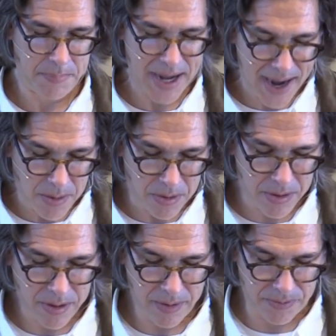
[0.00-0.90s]

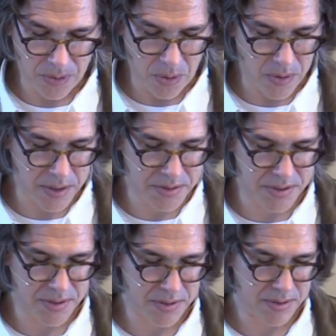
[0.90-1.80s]
power, of
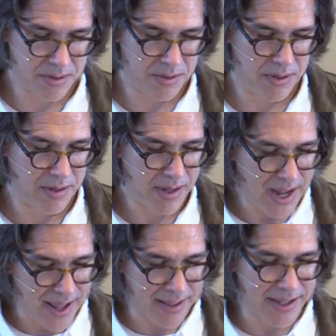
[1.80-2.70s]
course,
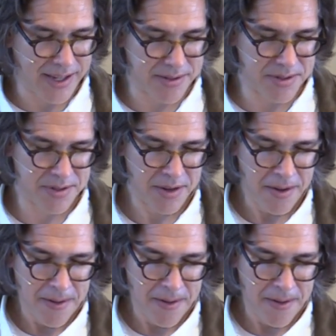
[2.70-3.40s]
elegance,